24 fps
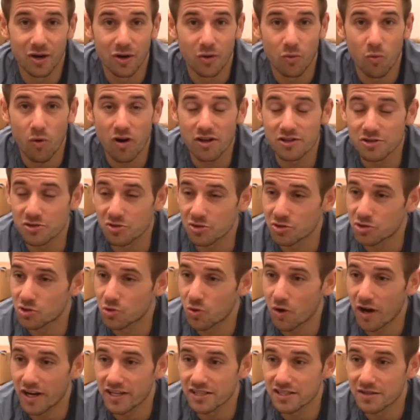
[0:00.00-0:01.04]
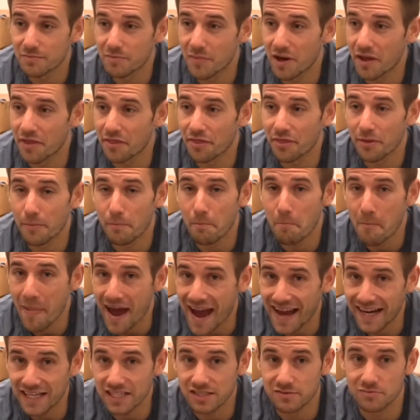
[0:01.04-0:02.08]
once or twice a month
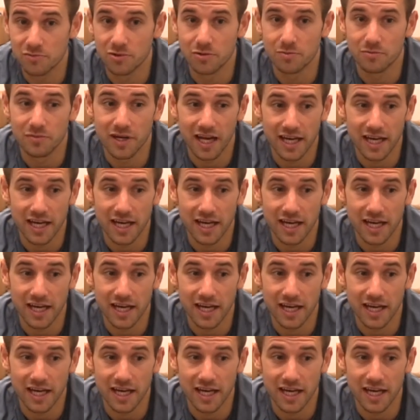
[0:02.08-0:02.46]
maximum,